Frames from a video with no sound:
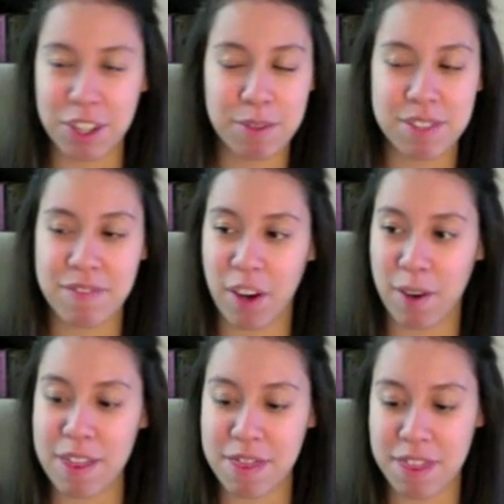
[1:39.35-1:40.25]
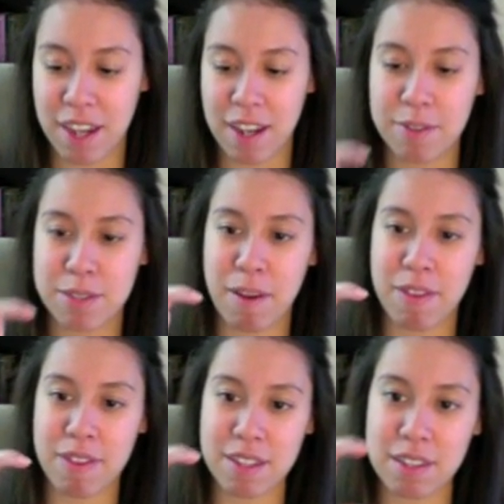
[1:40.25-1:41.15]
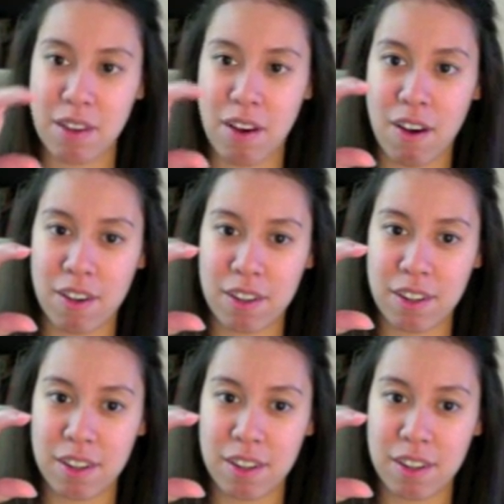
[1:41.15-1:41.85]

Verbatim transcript: It was very thin. It was about this long,